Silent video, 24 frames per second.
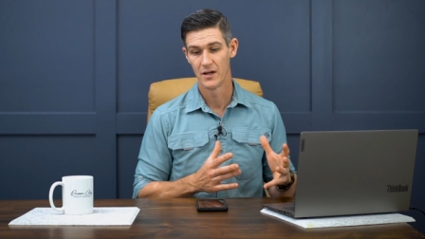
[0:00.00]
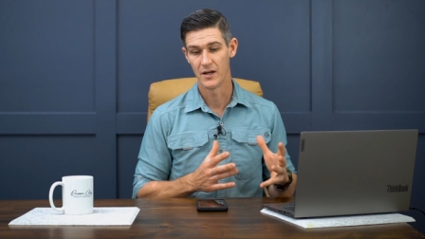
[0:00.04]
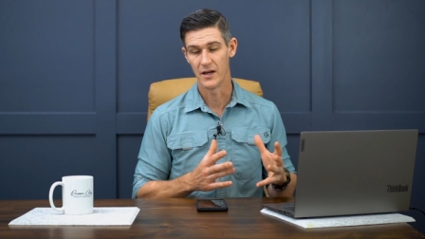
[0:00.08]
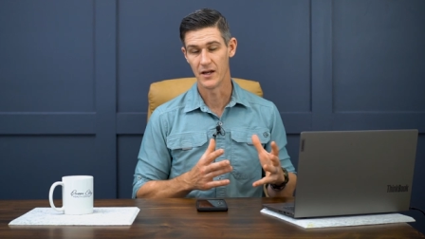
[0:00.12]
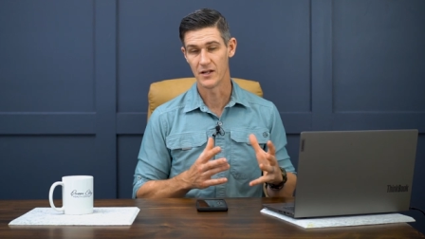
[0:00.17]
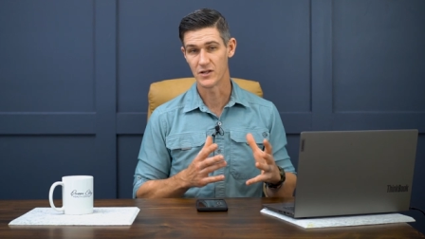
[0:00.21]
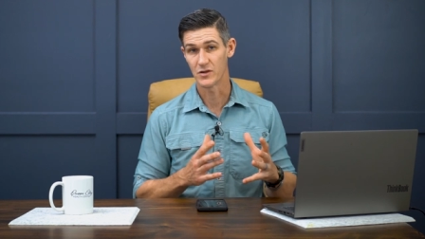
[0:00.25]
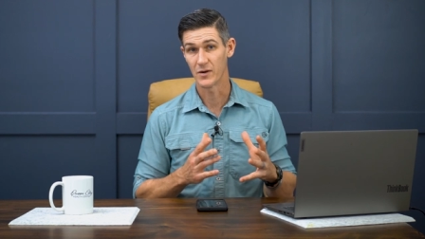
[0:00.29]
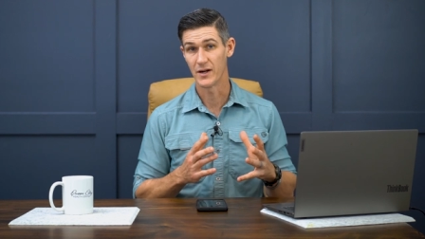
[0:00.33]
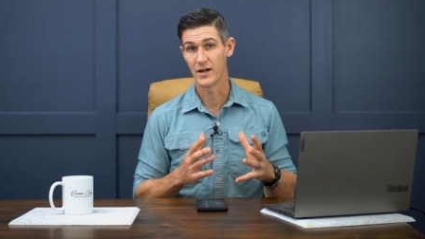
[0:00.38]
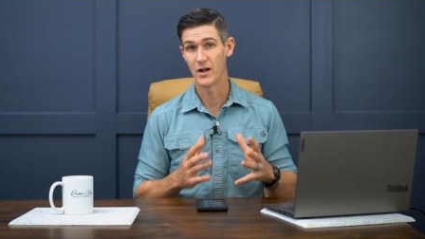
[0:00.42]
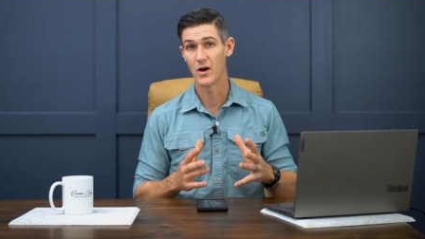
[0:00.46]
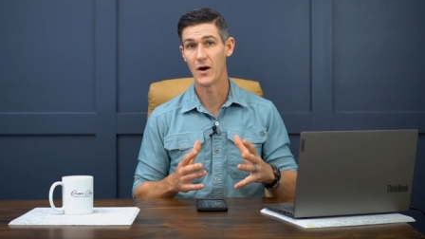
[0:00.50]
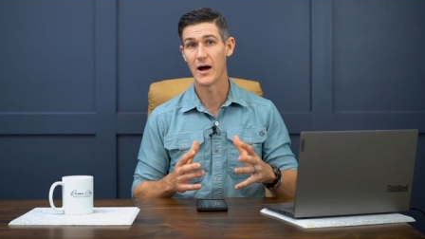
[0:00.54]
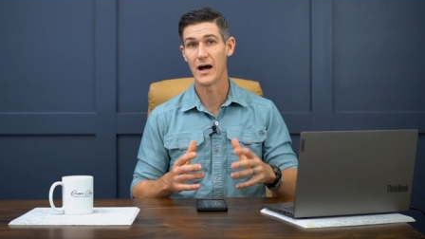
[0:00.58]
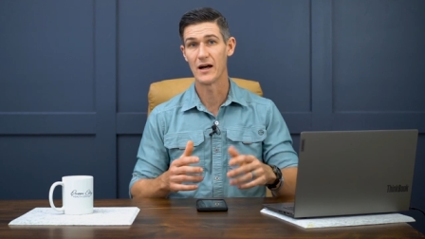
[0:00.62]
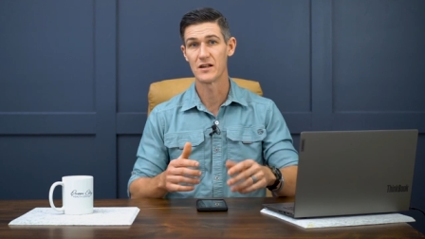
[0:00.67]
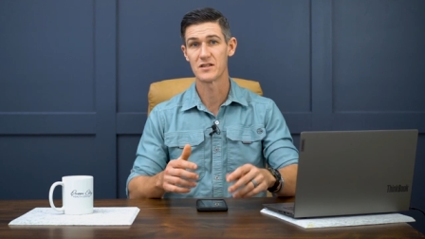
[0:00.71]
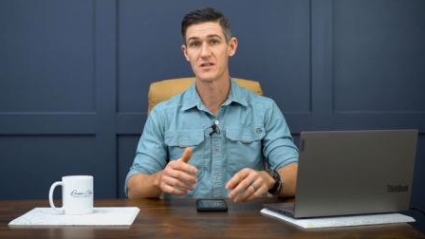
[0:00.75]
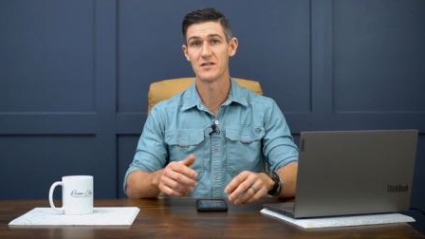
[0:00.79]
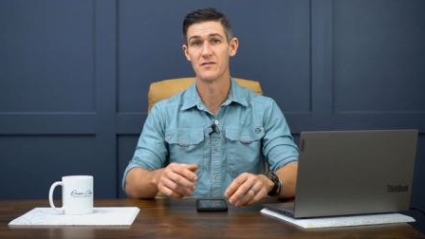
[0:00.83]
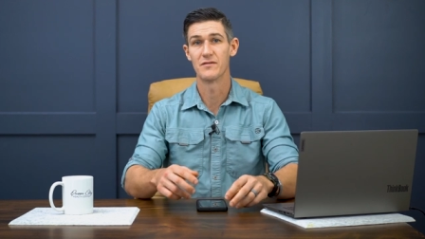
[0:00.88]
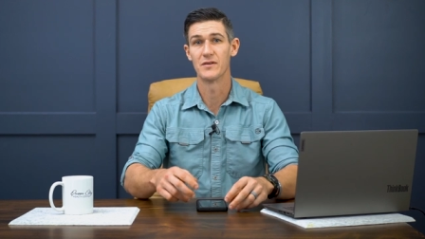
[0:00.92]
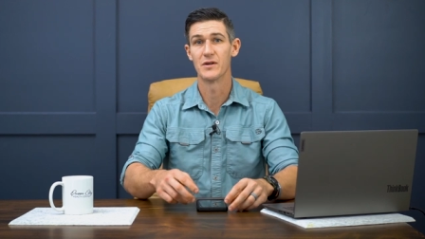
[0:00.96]
And so I know how
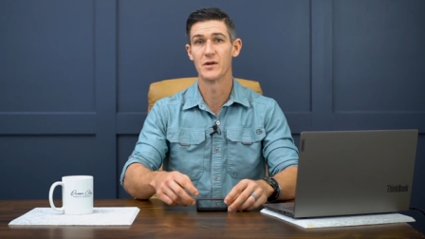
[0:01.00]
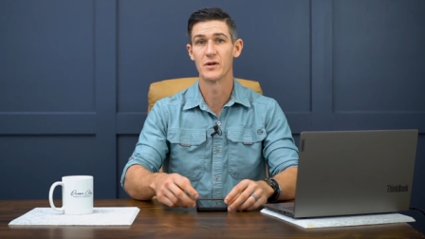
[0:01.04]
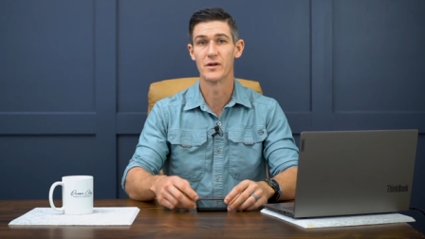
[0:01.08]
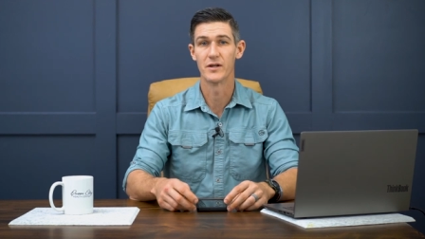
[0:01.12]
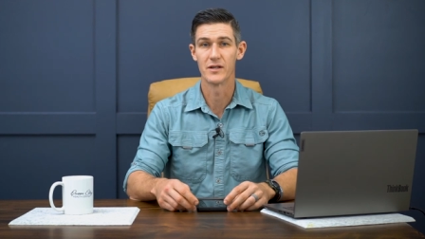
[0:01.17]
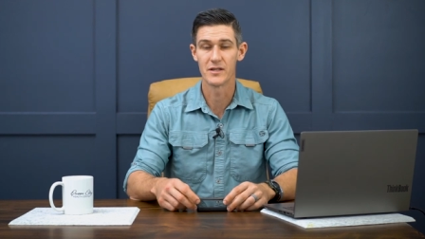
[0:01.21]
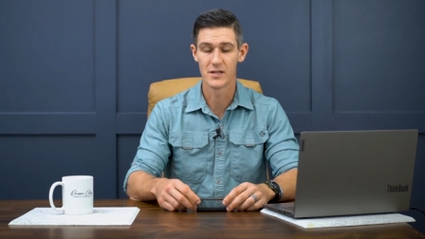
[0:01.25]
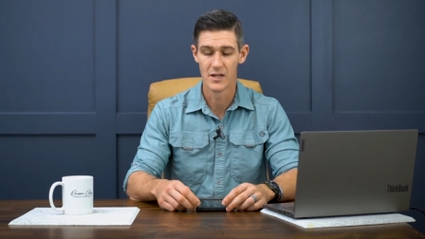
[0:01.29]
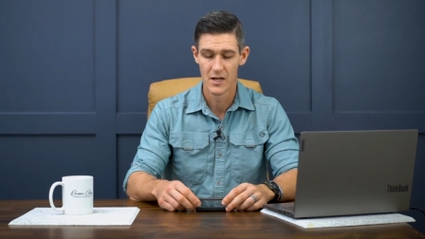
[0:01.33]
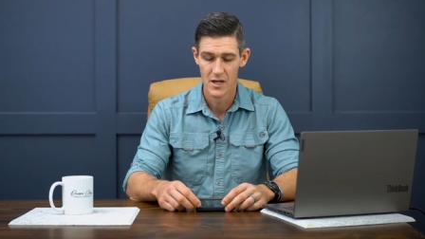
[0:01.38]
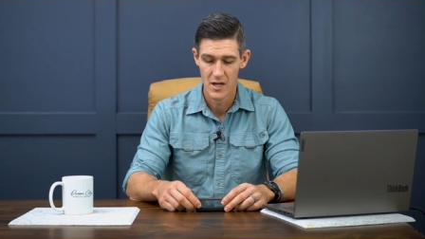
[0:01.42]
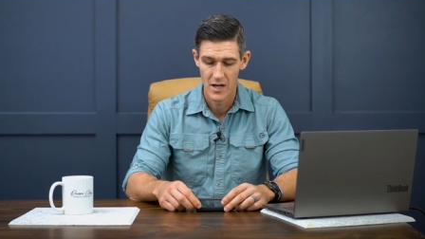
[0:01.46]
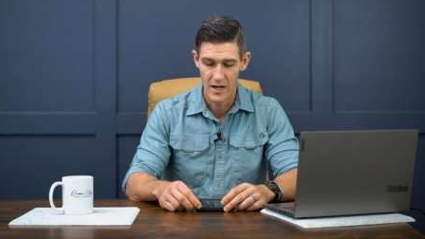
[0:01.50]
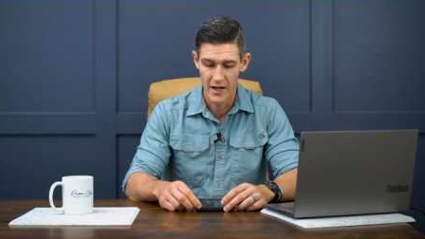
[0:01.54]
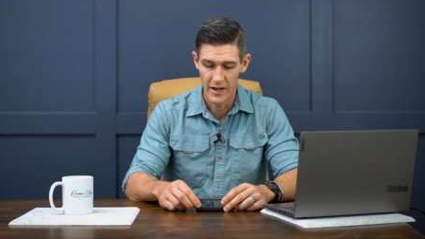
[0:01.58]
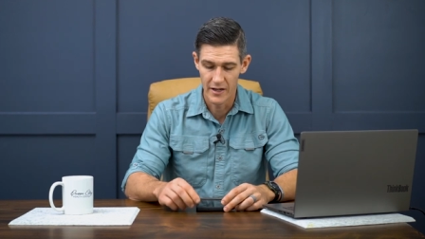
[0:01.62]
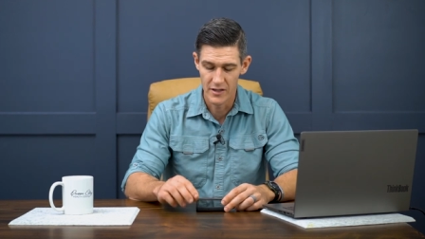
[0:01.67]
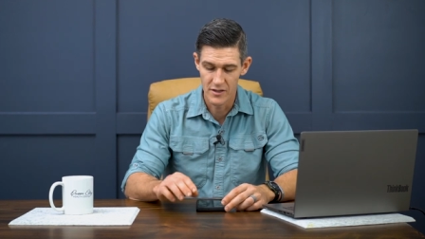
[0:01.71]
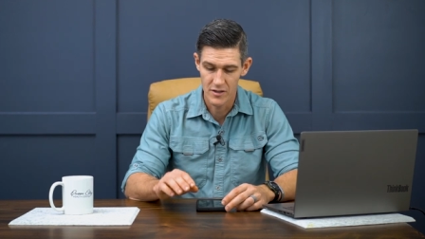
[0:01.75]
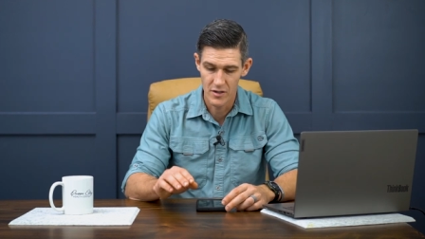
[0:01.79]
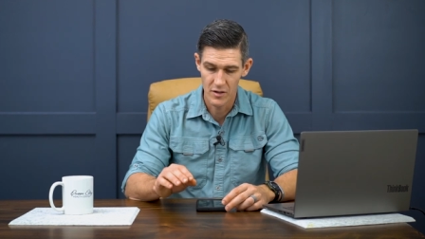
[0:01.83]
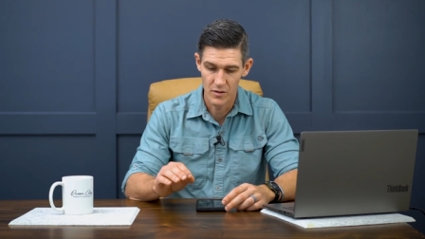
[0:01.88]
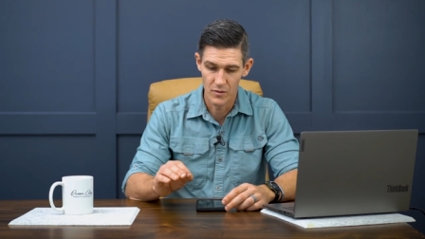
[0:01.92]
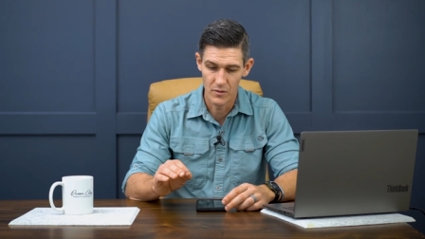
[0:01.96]
severe it is.
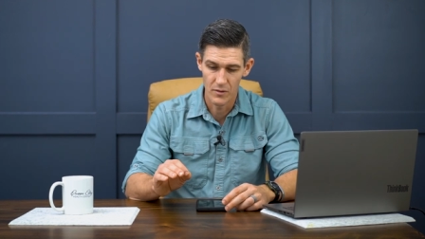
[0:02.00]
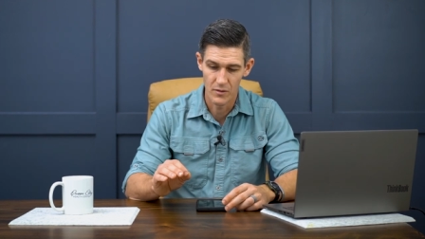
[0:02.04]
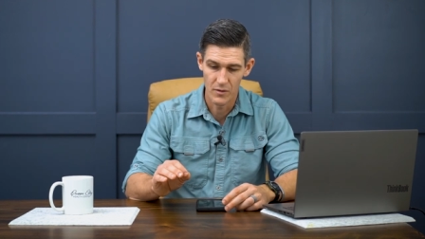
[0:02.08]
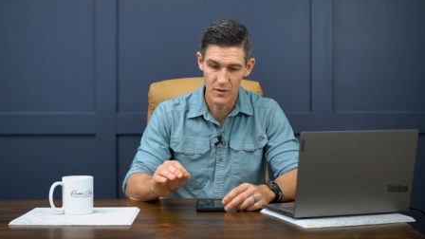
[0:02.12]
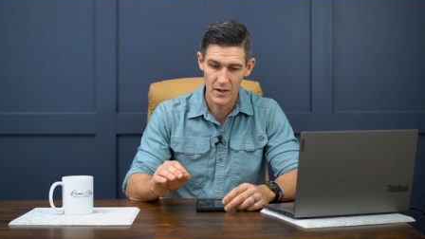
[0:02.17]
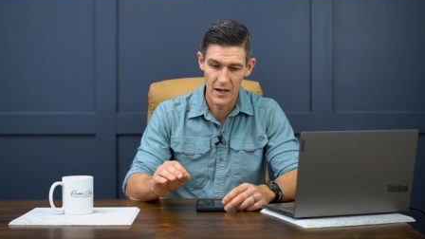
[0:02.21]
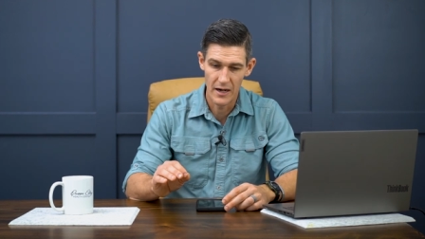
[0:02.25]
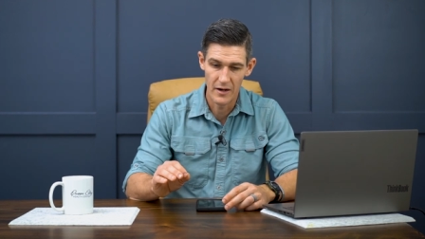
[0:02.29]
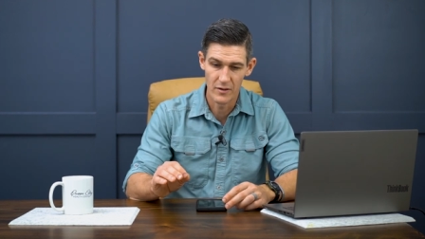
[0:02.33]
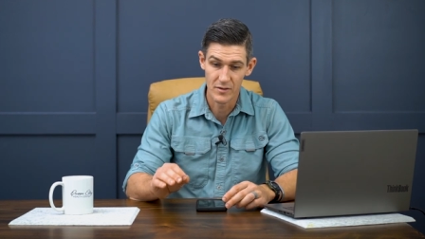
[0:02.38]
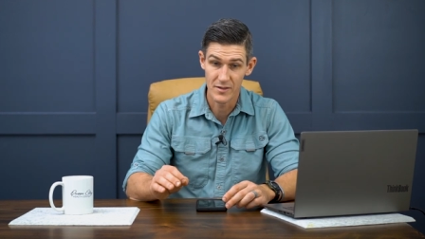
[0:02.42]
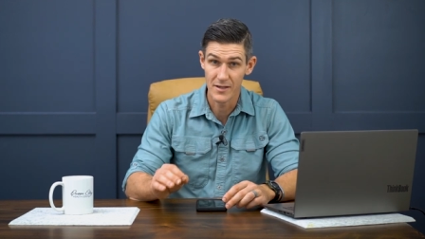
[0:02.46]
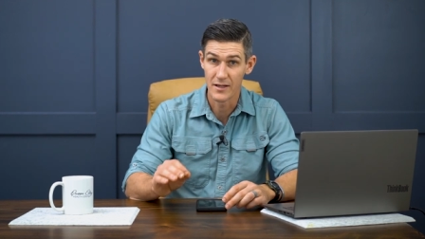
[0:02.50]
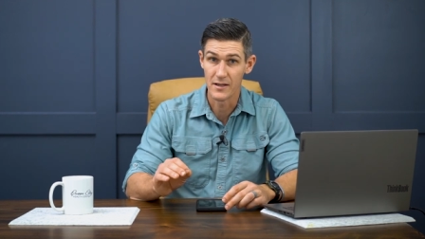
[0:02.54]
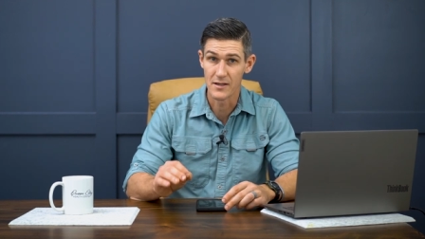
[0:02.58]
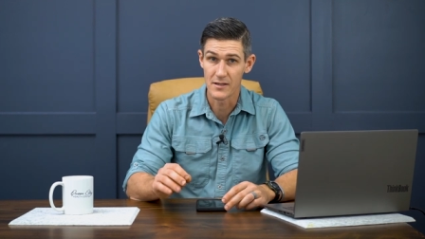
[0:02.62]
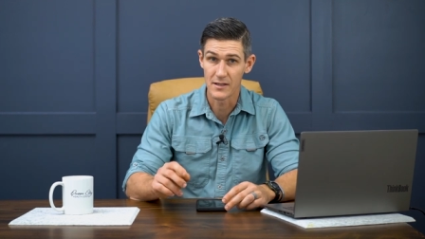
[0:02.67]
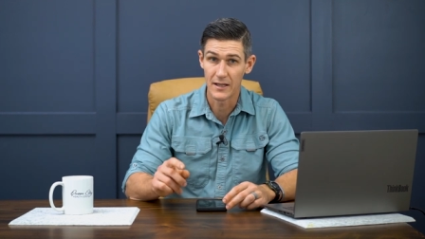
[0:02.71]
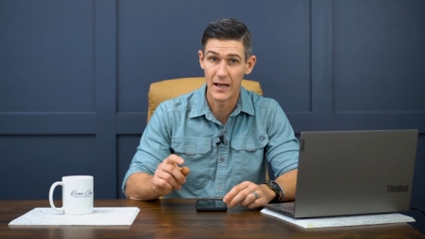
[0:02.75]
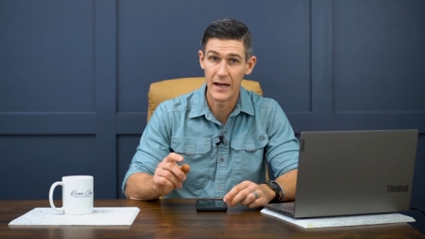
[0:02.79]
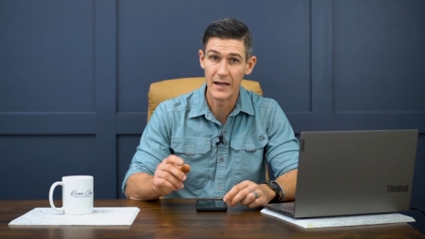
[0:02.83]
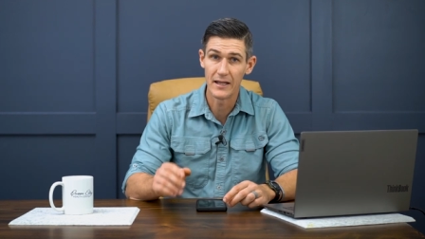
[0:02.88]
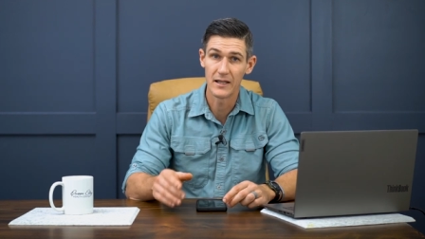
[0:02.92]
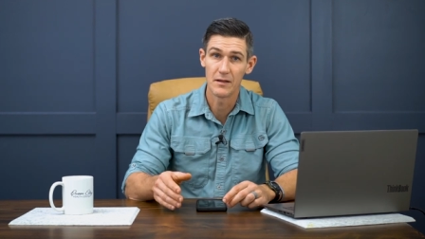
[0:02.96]
And so I don't say this
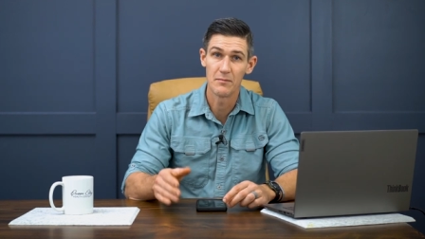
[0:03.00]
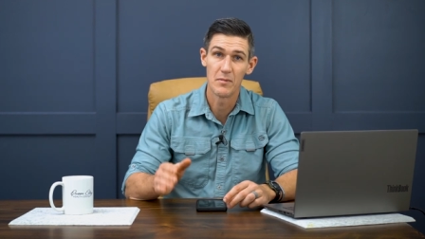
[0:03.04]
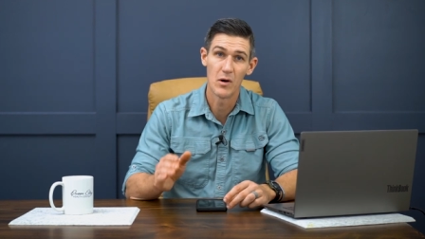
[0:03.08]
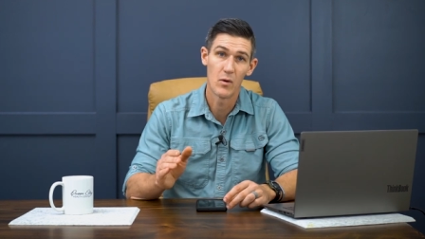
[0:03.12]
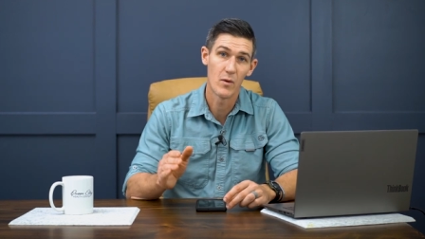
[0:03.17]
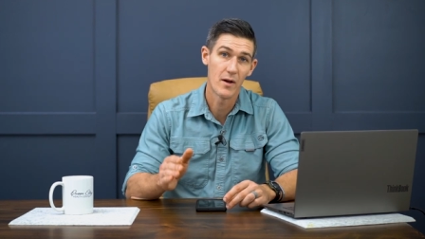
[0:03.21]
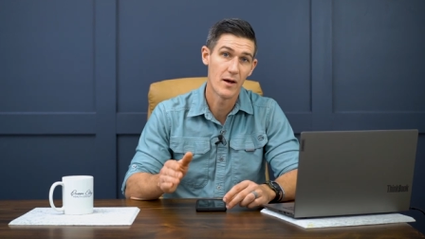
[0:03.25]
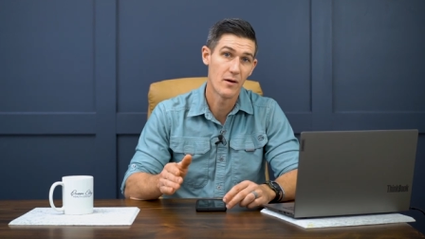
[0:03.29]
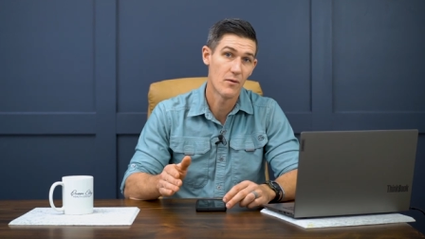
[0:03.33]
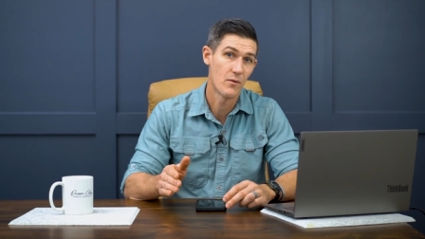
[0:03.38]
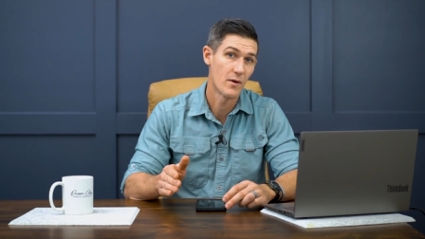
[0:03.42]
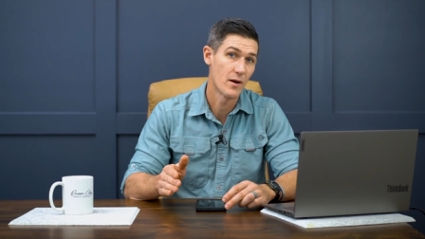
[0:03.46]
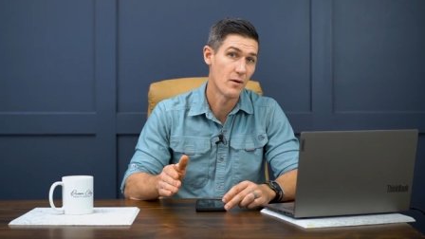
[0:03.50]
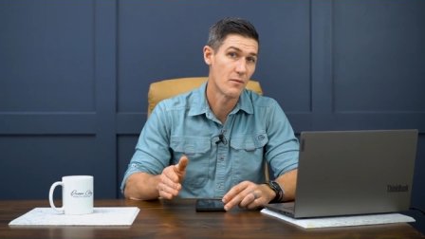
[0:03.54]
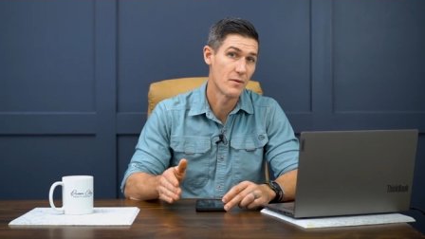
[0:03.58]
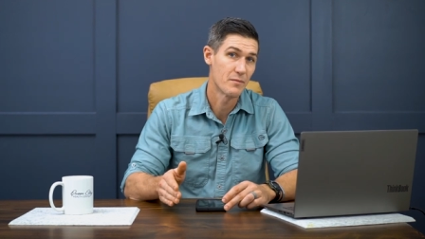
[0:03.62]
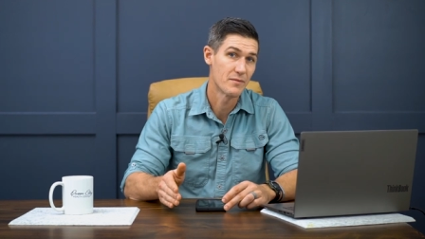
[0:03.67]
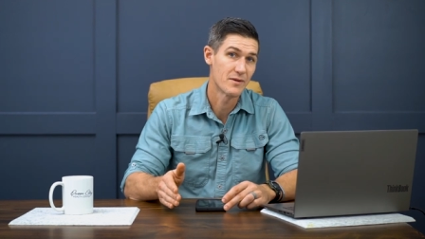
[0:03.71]
lightly, but what